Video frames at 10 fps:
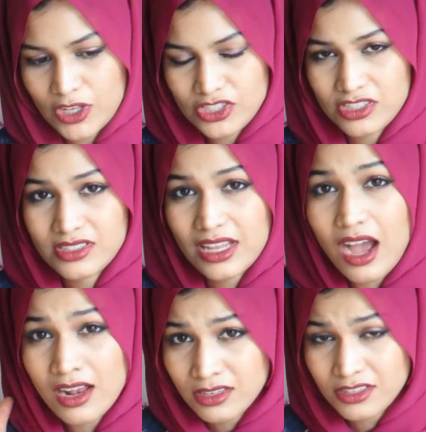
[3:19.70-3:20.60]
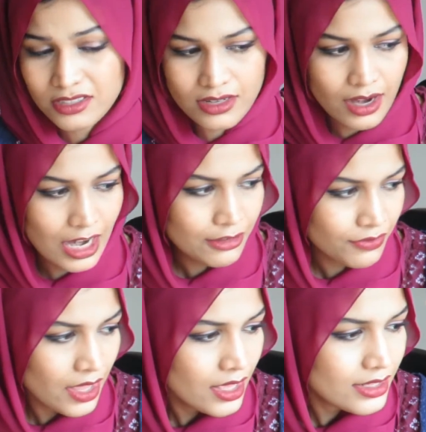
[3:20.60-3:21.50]
which is the underscarf.
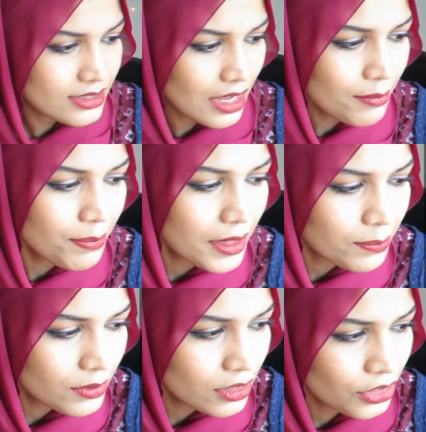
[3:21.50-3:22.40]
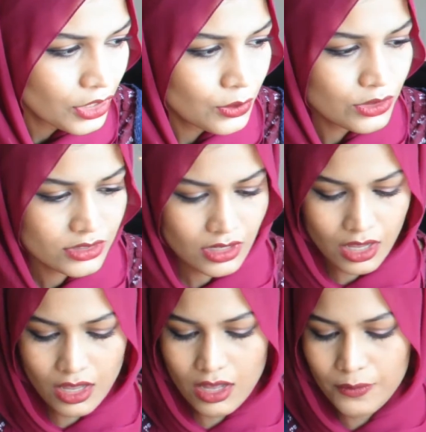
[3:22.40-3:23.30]
Some people use
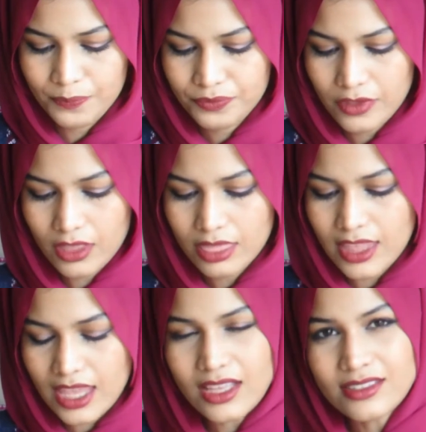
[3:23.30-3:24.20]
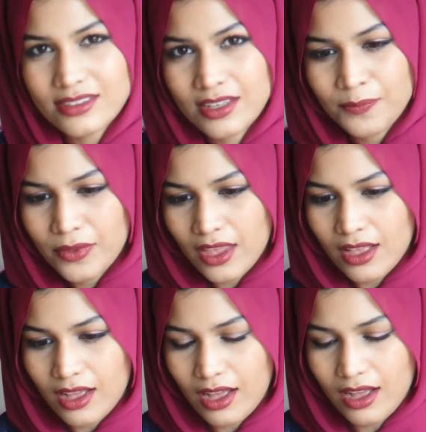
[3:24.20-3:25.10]
these.
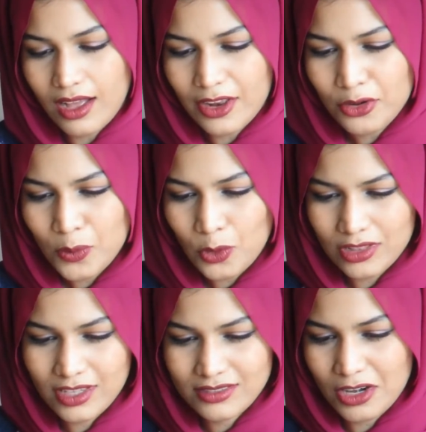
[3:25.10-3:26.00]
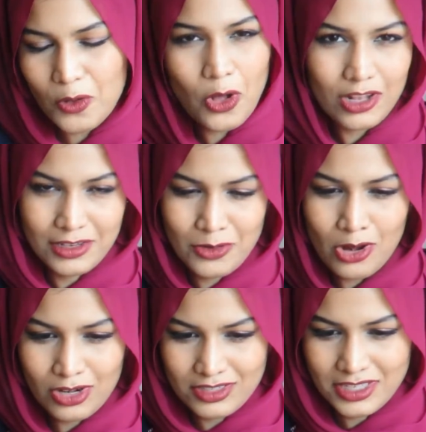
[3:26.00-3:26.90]
I don't know what these are called in
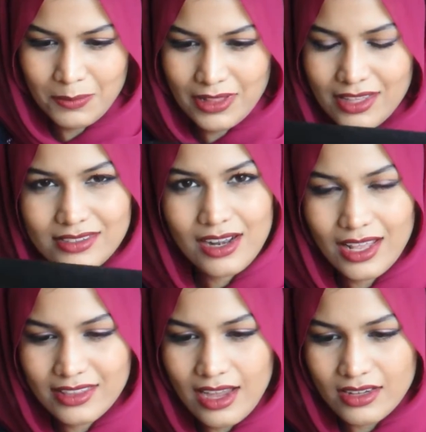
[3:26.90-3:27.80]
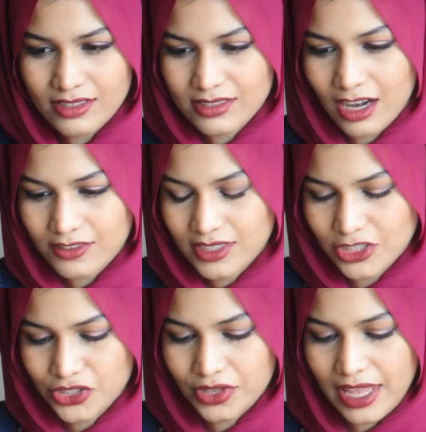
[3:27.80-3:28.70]
all honesty, but these are like the underscarves
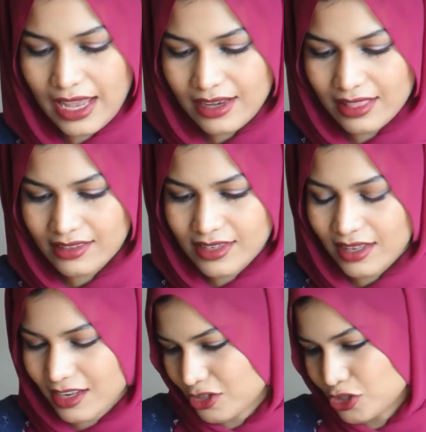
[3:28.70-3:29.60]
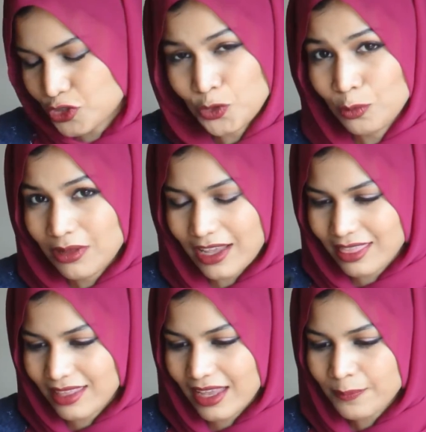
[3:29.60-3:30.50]
that you get, and these are like a little
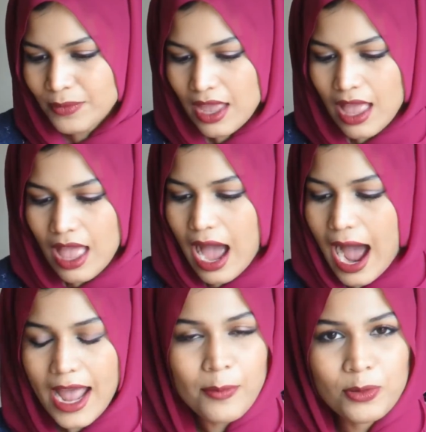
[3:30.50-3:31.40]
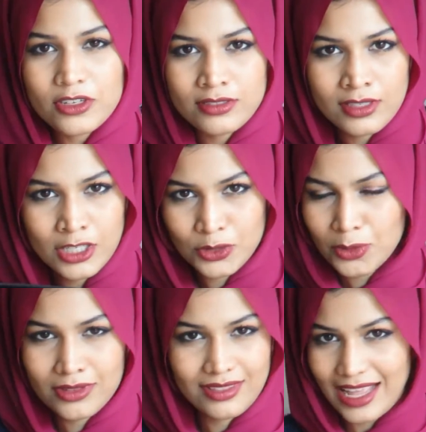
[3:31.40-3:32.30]
tube-like thing. I personally
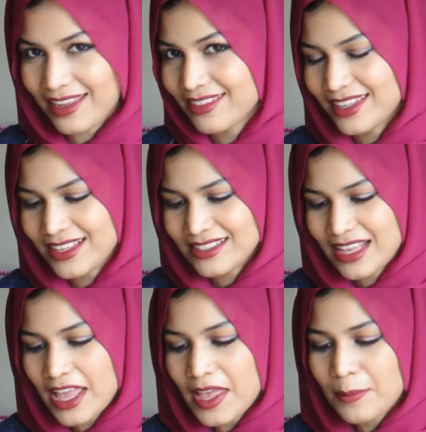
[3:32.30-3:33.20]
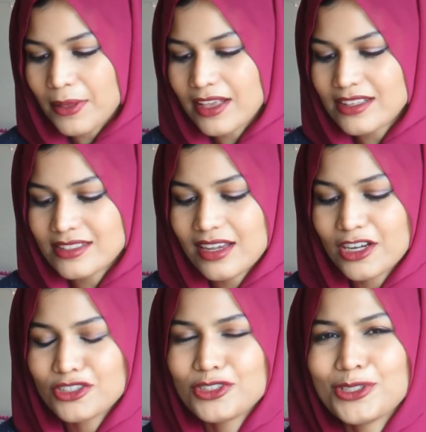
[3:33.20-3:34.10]
don't like this because
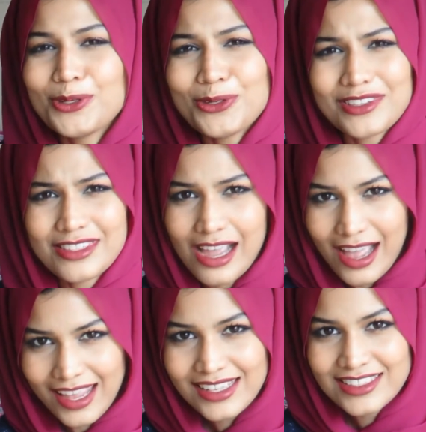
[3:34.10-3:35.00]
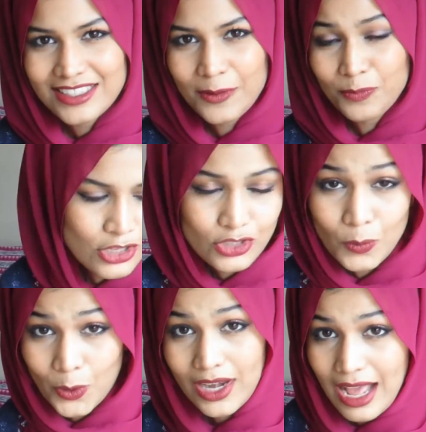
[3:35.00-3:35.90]
they're too tight.
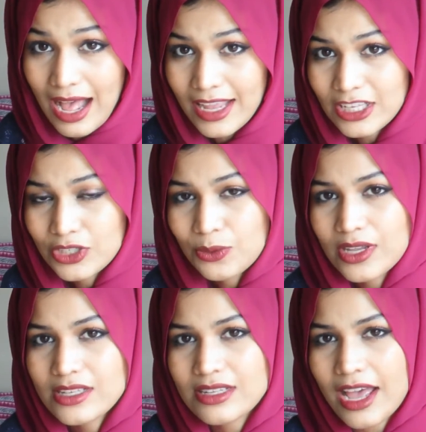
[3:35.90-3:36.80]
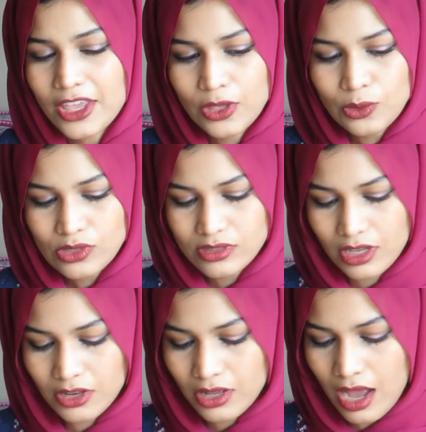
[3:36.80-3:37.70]
So what I do is I use
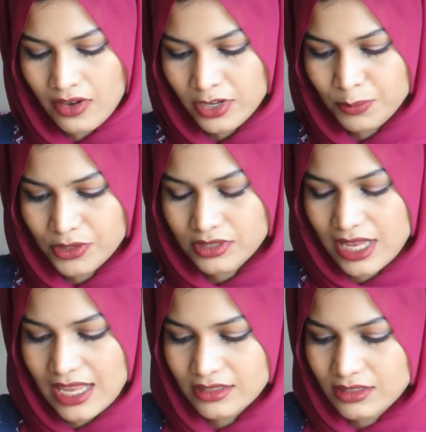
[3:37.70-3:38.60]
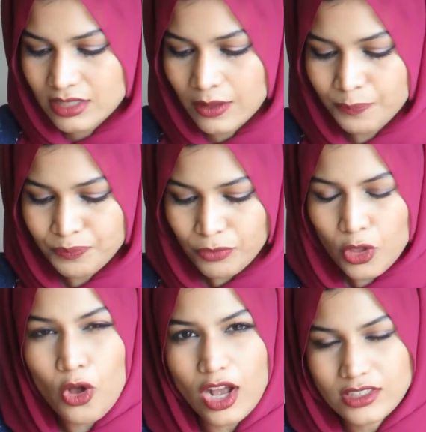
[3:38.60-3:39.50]
an 100%
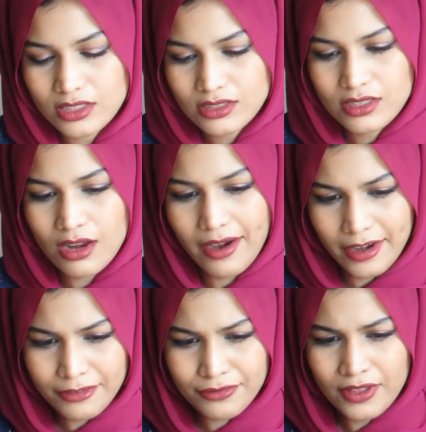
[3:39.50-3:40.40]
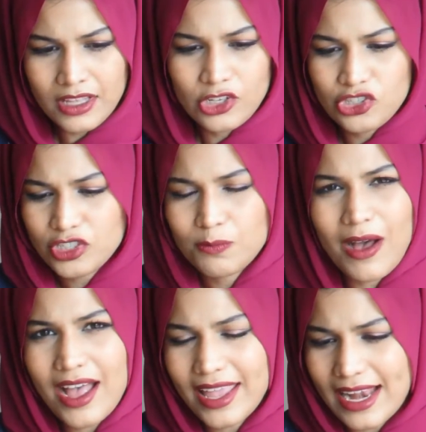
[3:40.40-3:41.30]
cotton scarf. Just
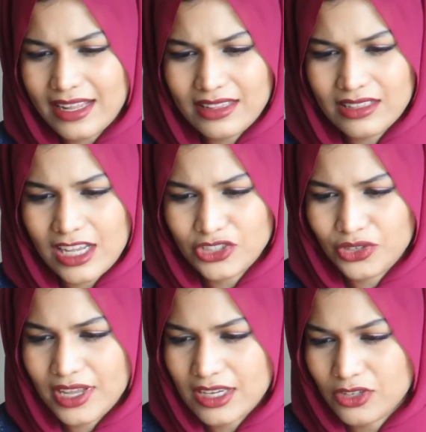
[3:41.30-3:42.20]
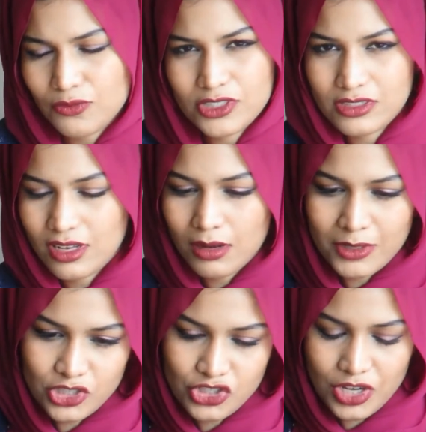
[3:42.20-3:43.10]
buy anything that you get, which is a little
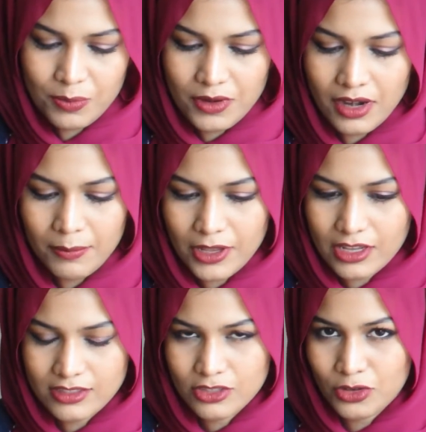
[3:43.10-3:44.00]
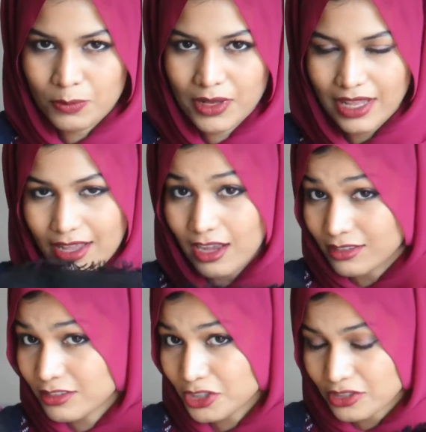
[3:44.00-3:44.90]
bit cheaper, because it's gonna be like
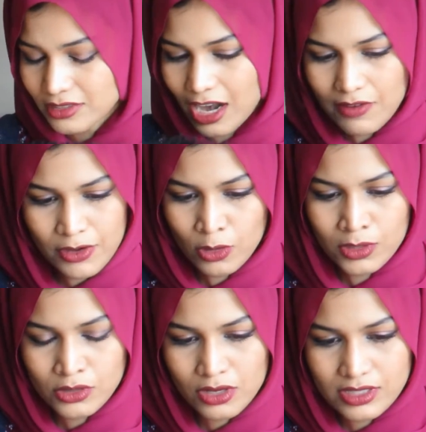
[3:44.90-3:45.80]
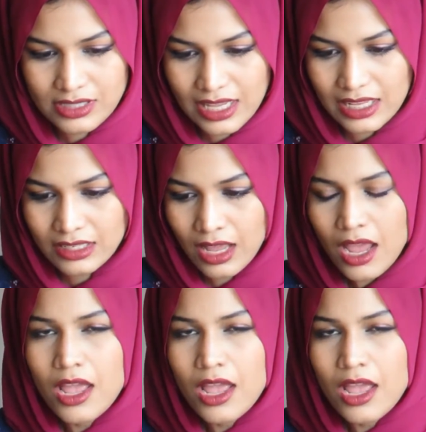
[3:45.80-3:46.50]
under your scarf and nobody's gonna see it.